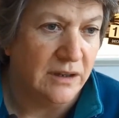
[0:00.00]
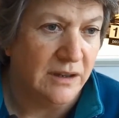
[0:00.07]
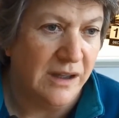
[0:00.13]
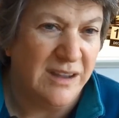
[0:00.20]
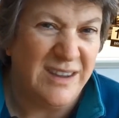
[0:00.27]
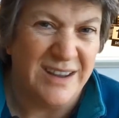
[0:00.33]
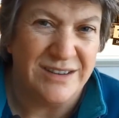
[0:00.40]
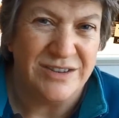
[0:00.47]

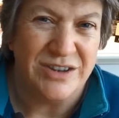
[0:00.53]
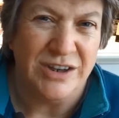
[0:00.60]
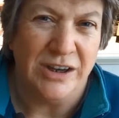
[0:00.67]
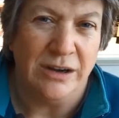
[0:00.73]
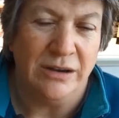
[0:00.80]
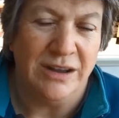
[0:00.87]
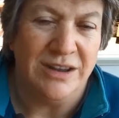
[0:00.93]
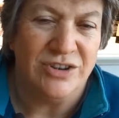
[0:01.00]
and that's, you
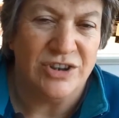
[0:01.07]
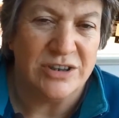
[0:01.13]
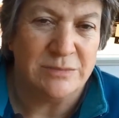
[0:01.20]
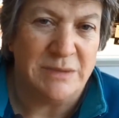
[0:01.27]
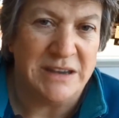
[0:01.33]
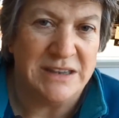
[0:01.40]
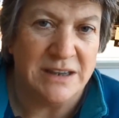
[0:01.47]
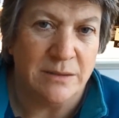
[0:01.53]
know, it just
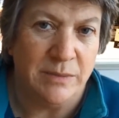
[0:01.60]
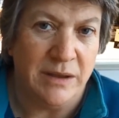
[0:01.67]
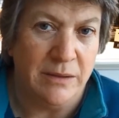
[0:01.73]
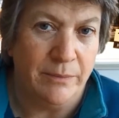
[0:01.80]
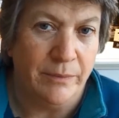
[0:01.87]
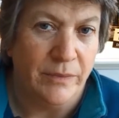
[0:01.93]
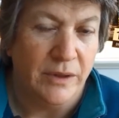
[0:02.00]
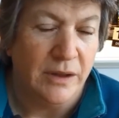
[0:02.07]
makes it a bit.
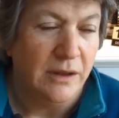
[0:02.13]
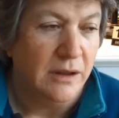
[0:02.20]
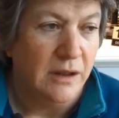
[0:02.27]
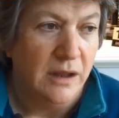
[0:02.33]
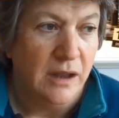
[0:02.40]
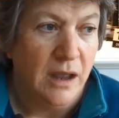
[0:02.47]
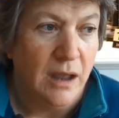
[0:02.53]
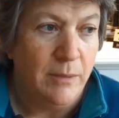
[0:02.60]

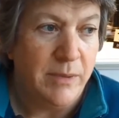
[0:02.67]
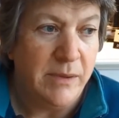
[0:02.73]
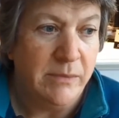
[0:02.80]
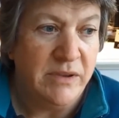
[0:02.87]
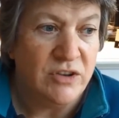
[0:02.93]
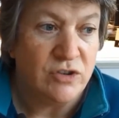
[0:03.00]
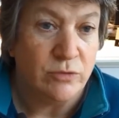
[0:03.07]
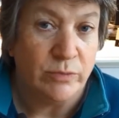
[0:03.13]
a bit
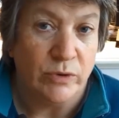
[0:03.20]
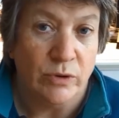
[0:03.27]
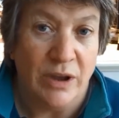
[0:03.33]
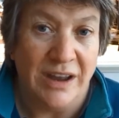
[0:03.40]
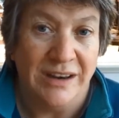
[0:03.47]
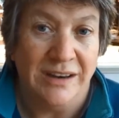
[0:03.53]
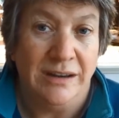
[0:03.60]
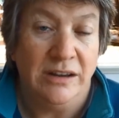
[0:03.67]
miserable,
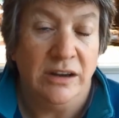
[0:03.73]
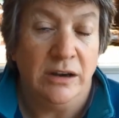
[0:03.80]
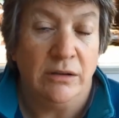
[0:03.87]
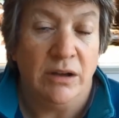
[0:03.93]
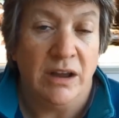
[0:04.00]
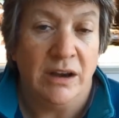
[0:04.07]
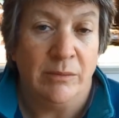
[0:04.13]
I, you know, and